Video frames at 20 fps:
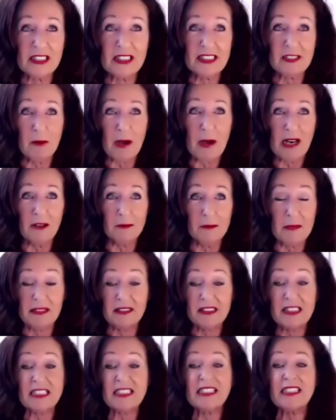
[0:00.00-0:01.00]

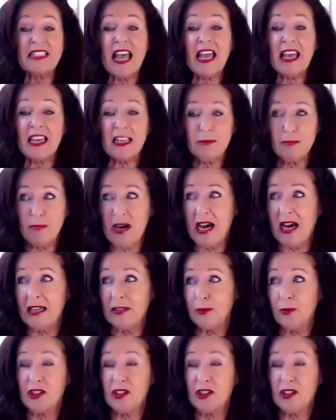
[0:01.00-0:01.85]
development. The mm. second part,